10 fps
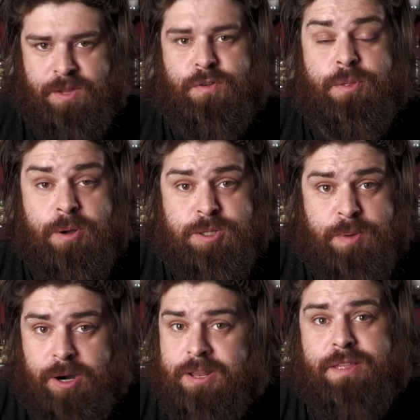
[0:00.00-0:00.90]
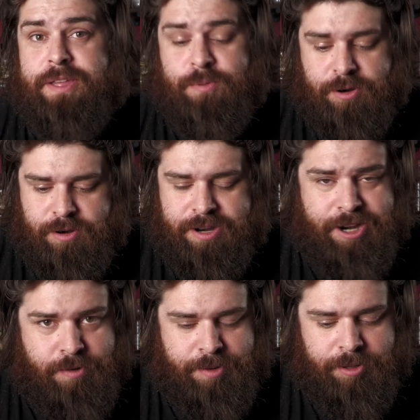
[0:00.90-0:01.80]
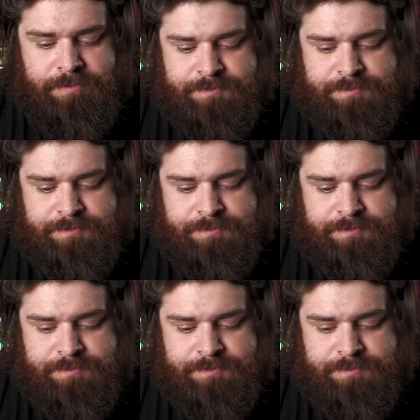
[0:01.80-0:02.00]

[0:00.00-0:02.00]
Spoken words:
For the most part, they were incredible.